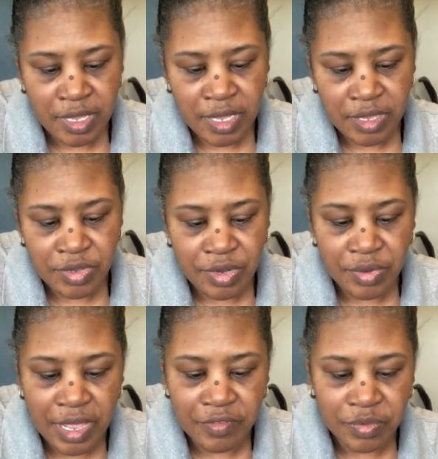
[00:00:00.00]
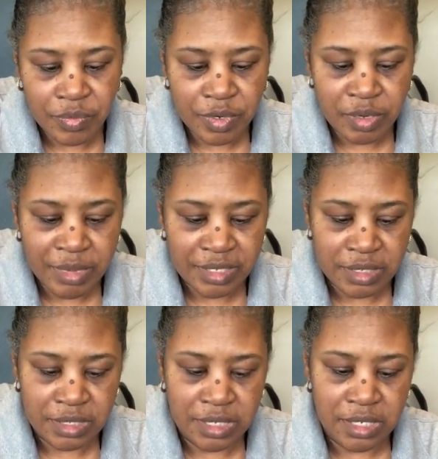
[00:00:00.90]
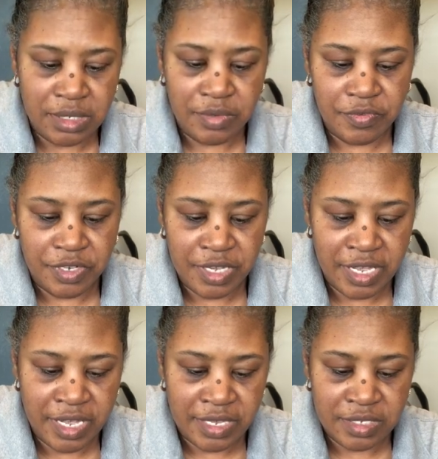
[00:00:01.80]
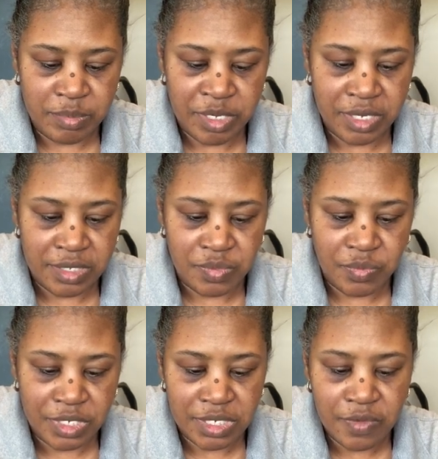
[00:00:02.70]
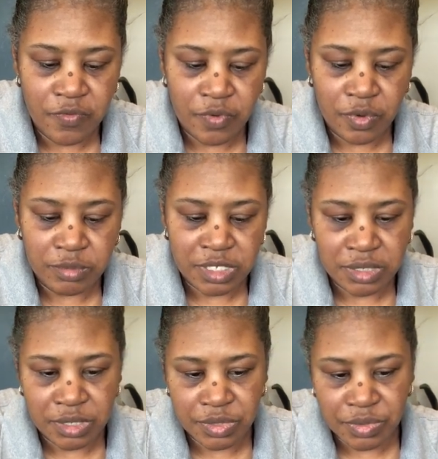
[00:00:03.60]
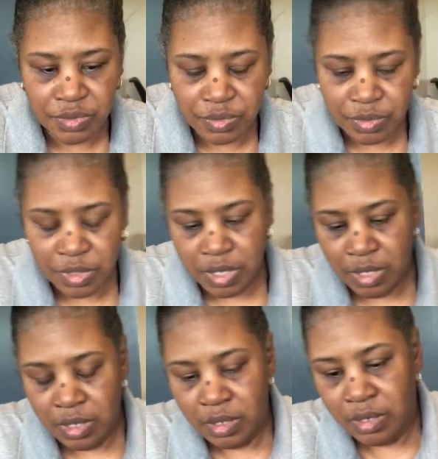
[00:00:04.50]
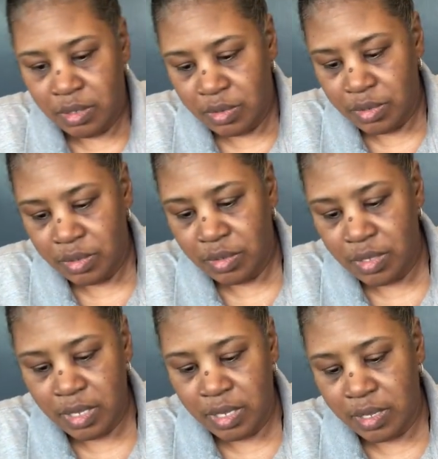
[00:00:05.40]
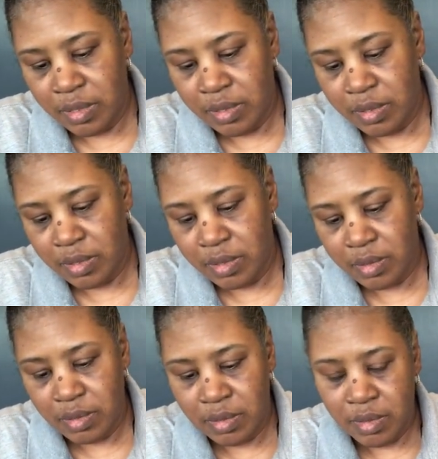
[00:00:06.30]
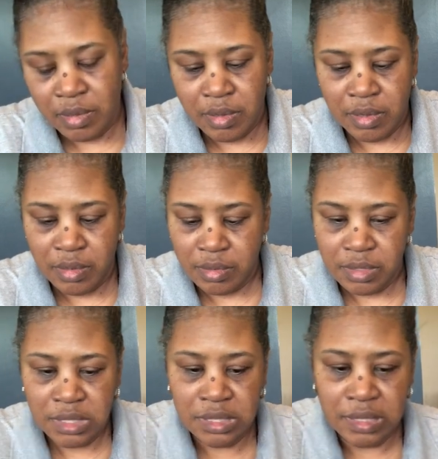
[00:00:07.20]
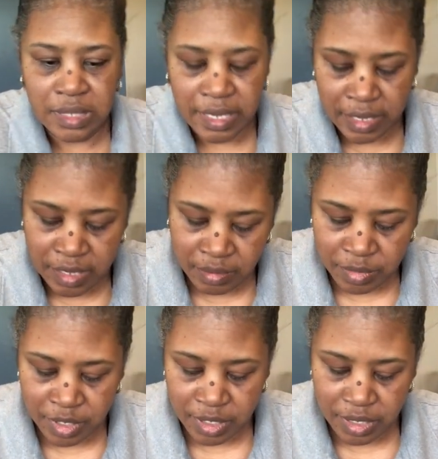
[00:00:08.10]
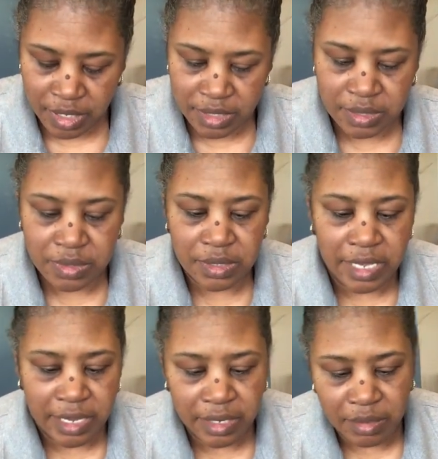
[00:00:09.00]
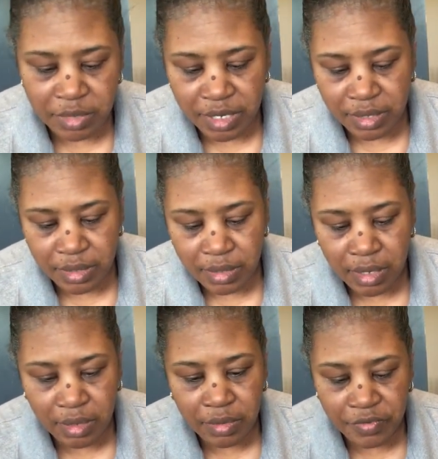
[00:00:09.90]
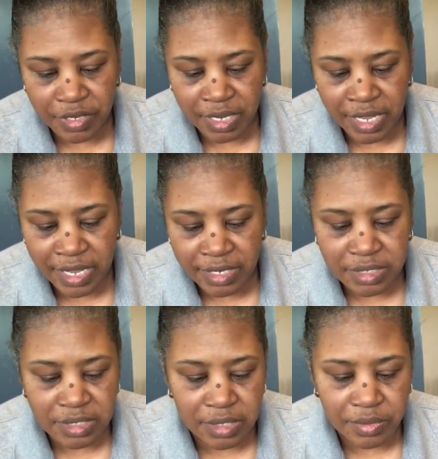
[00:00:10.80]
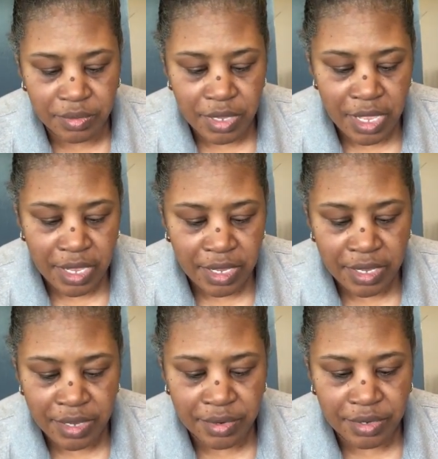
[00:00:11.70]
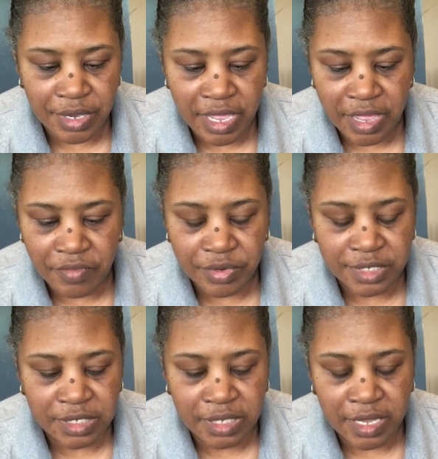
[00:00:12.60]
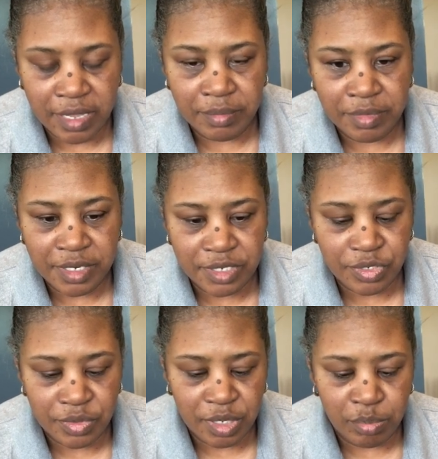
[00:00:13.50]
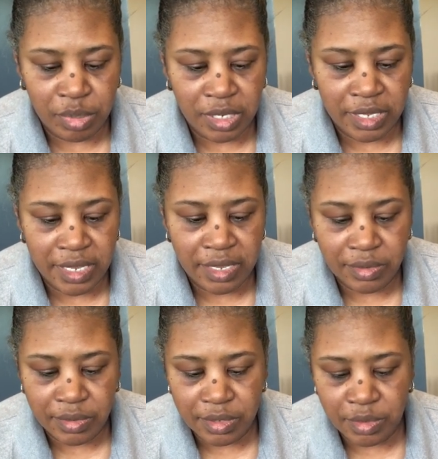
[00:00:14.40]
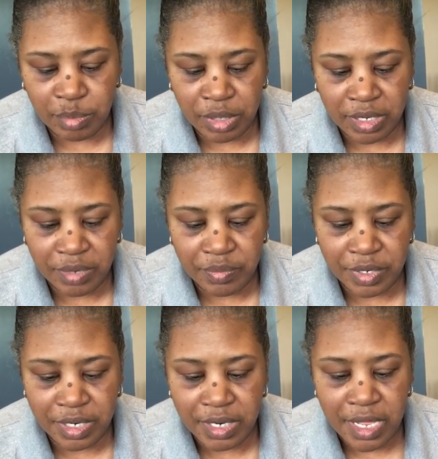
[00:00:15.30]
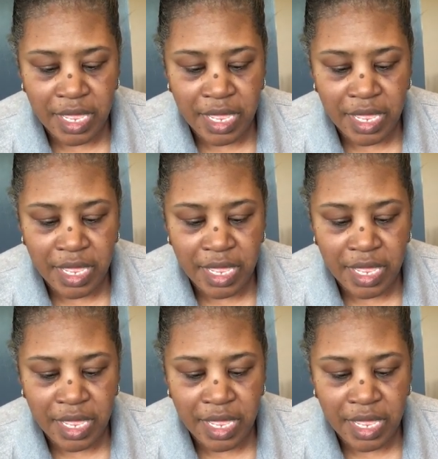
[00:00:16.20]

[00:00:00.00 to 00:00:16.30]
And you don't have to worry about this getting over your hands, because once it forms into the slime, it's not going to be all over your hands. So here you have your slime that you can play on or play with.